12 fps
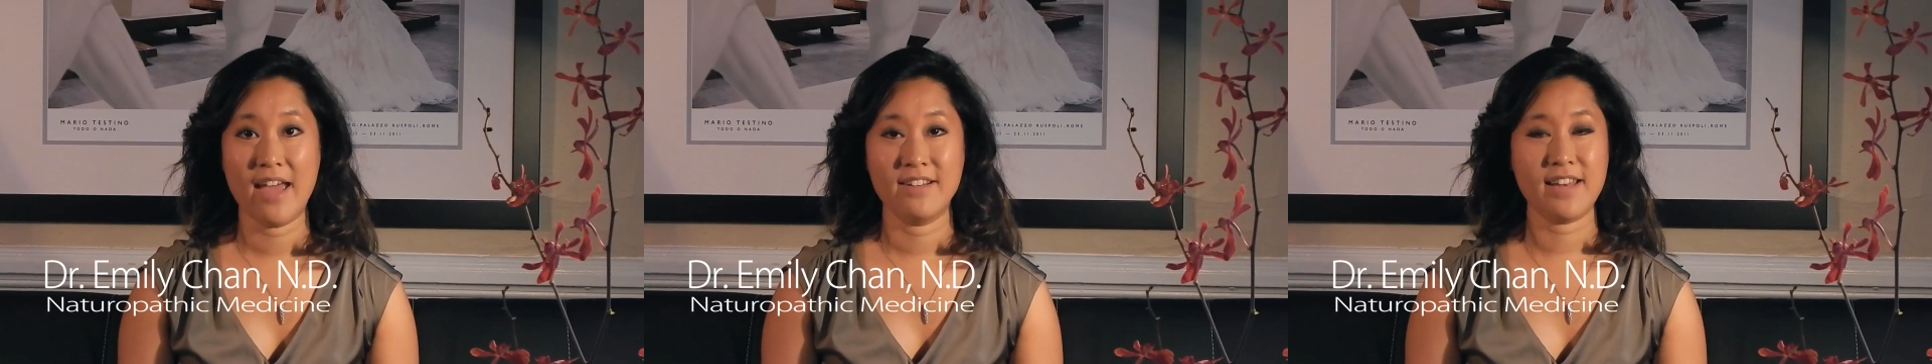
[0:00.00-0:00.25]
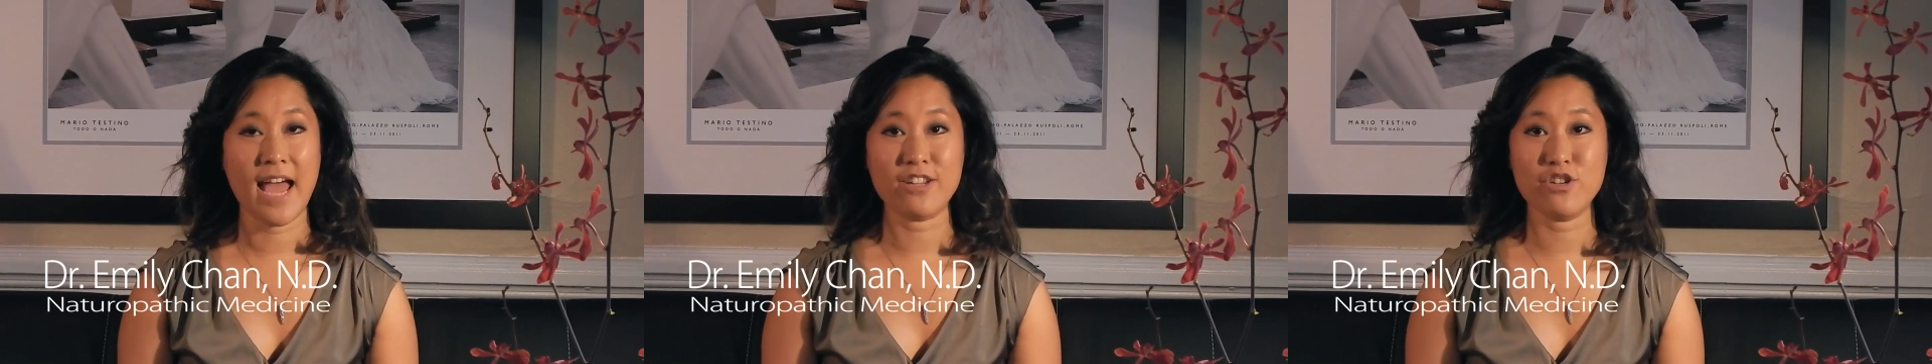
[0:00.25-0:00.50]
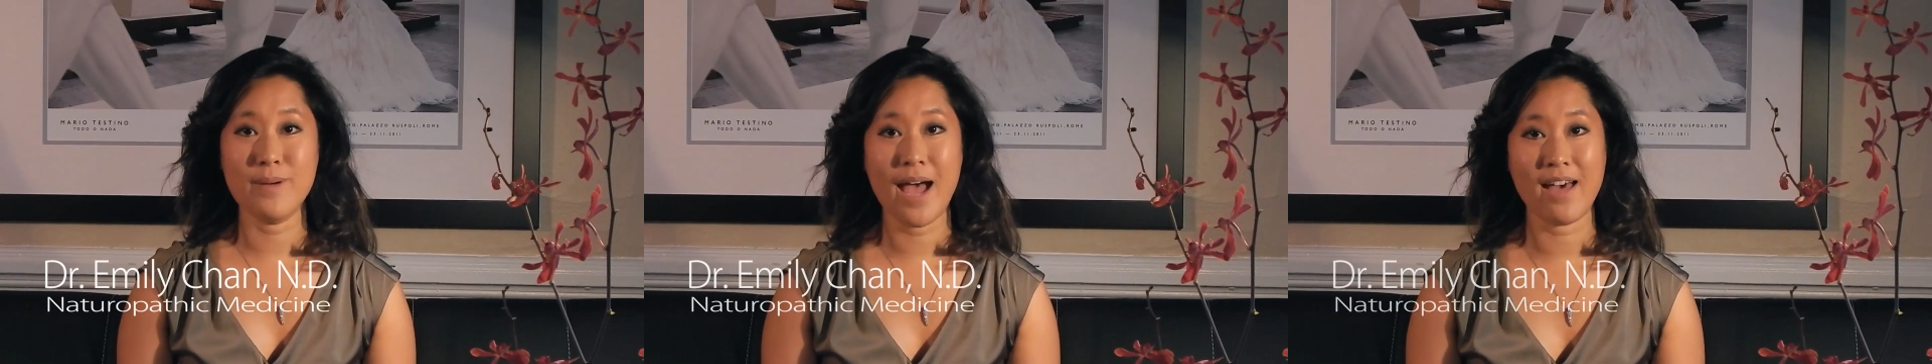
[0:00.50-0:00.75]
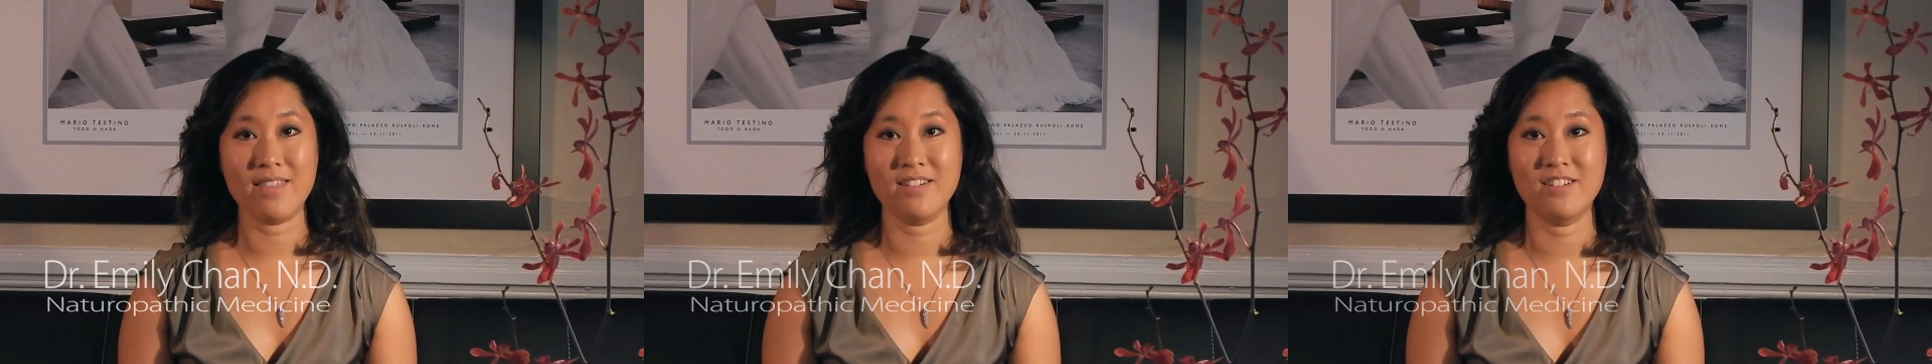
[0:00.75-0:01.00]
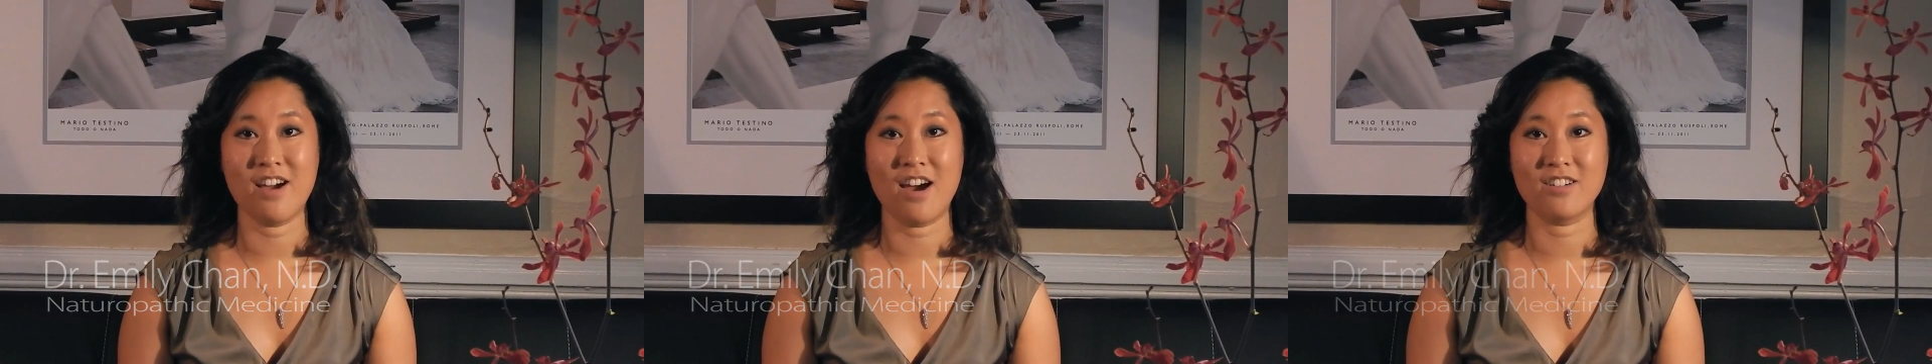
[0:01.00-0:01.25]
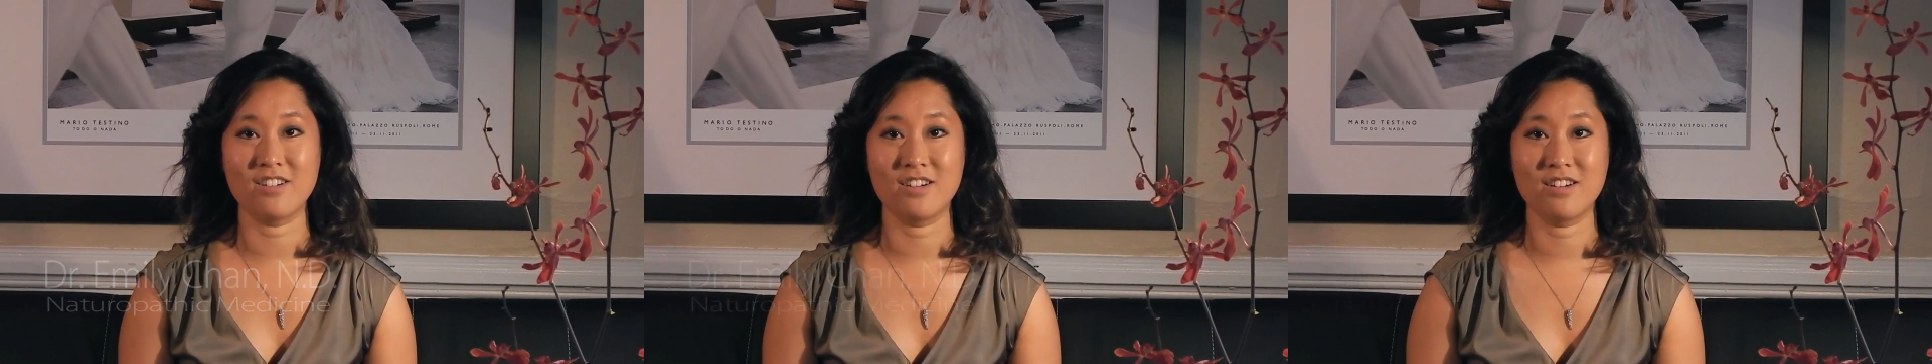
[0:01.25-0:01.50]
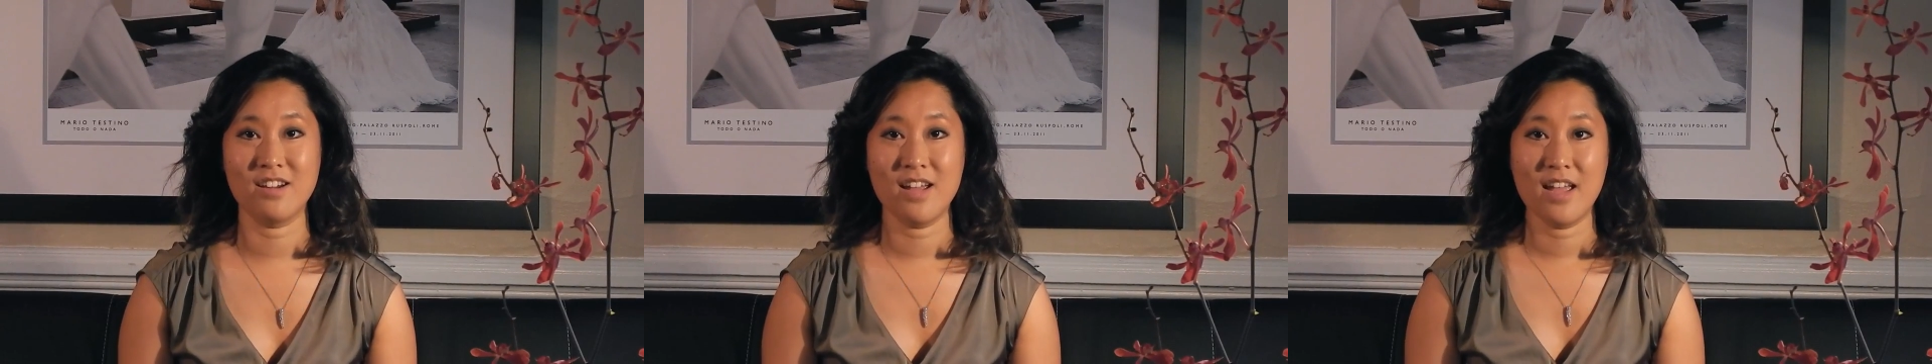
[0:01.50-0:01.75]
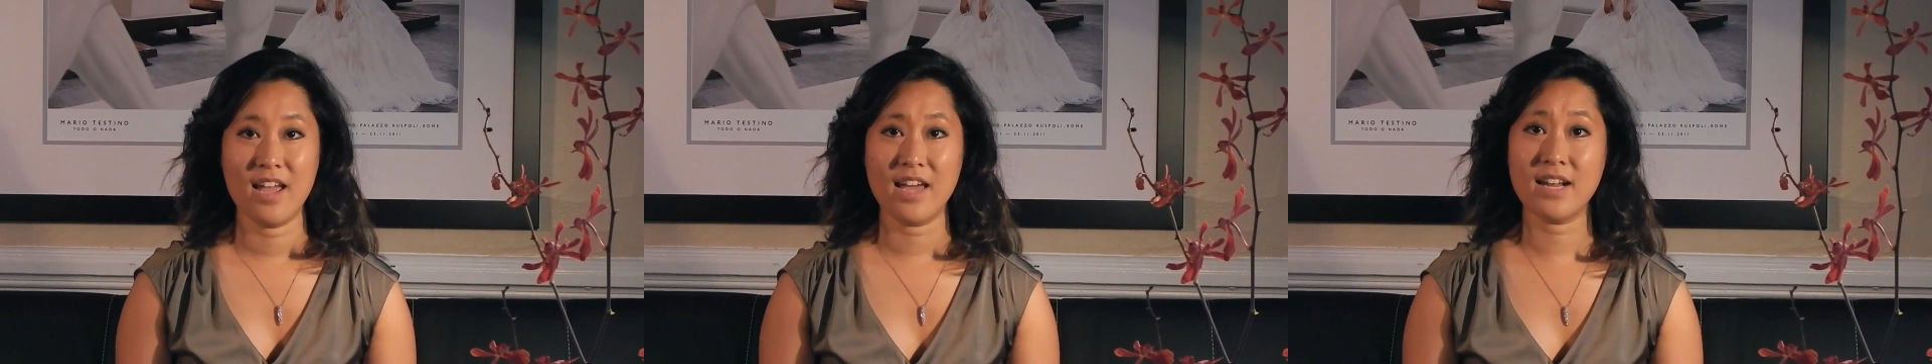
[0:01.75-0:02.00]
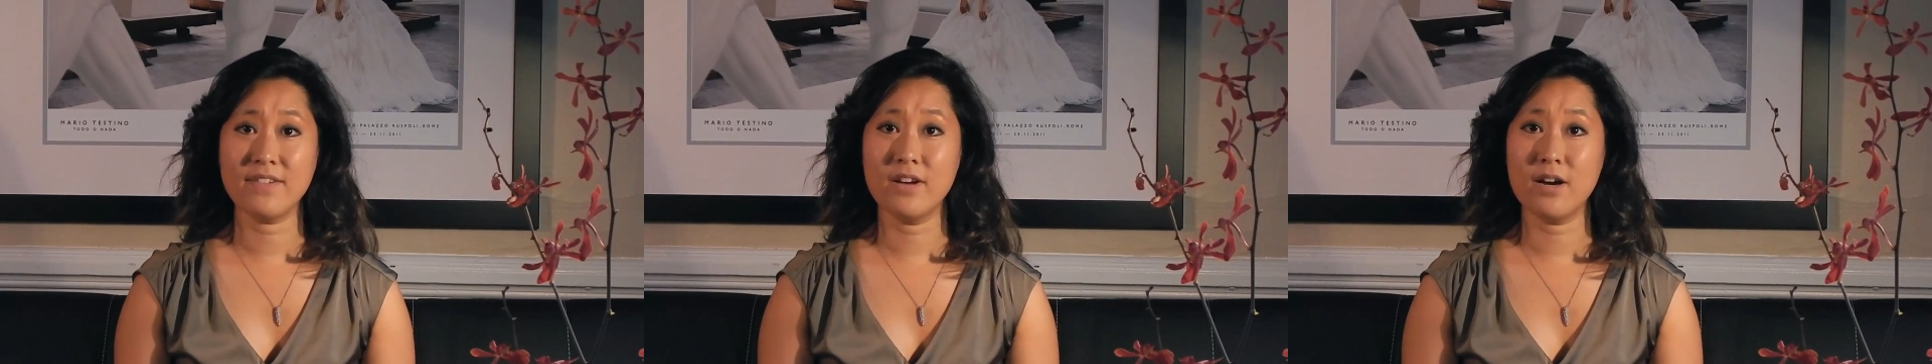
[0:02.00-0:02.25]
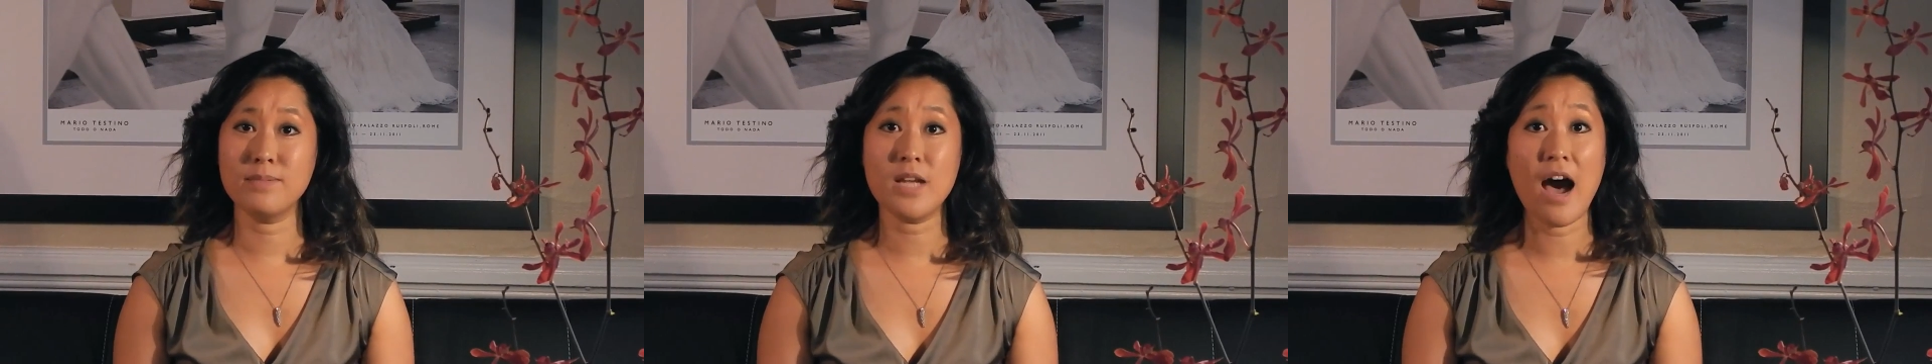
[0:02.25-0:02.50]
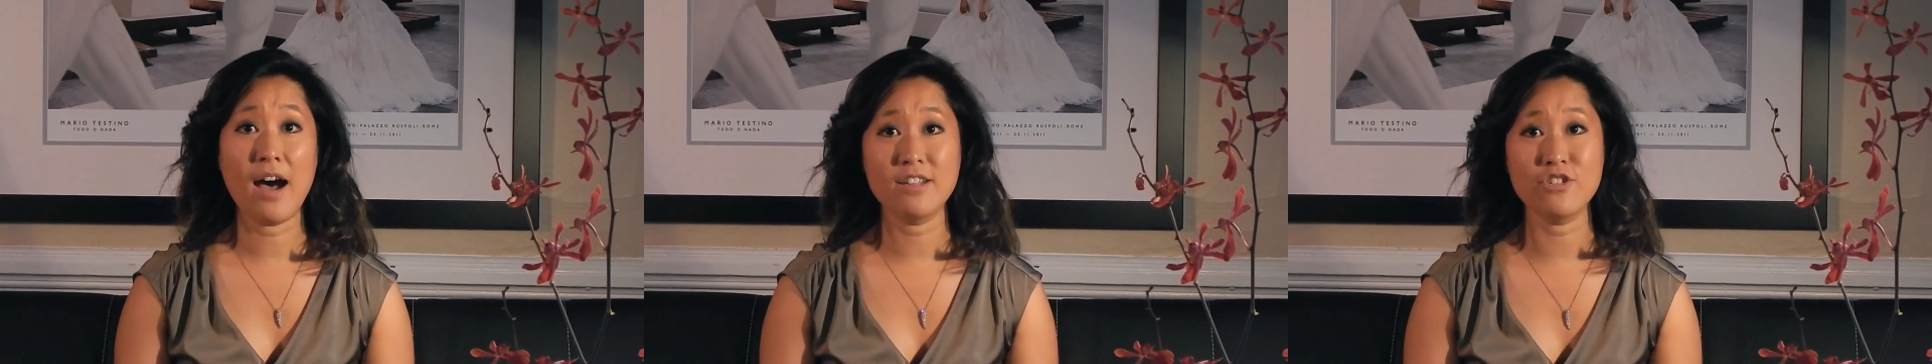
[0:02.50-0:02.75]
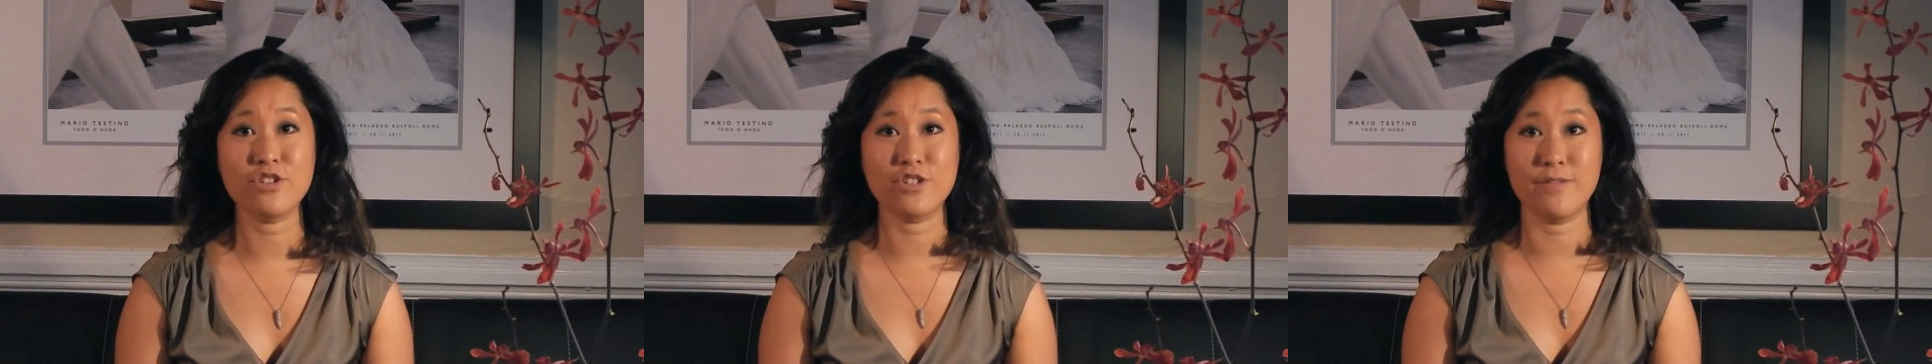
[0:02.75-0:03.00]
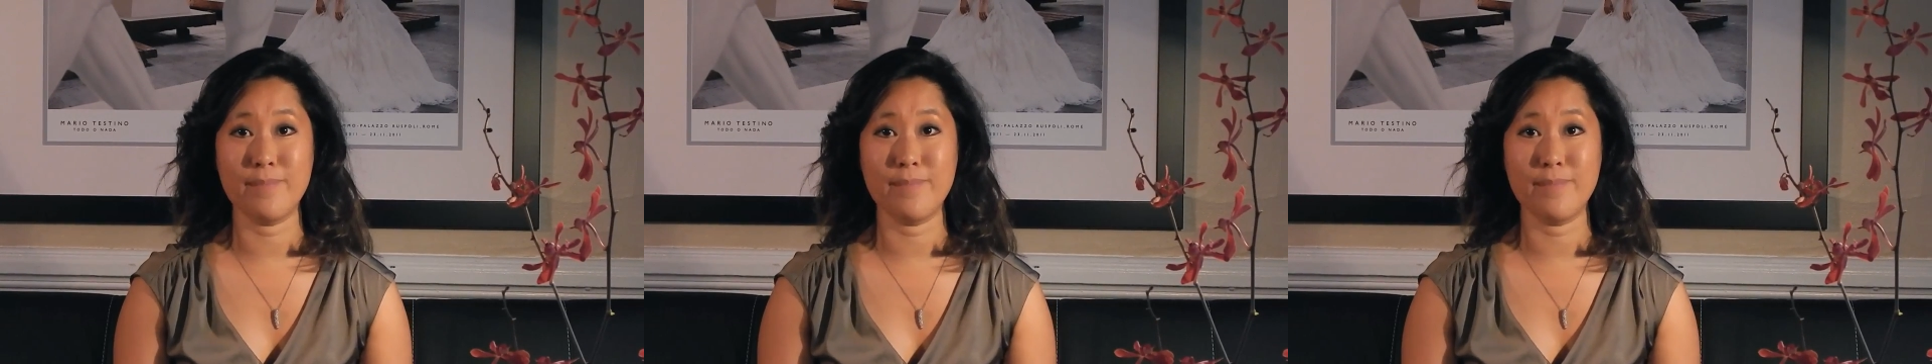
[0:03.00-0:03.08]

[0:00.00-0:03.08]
naturopathic doctor, and I've helped hundreds of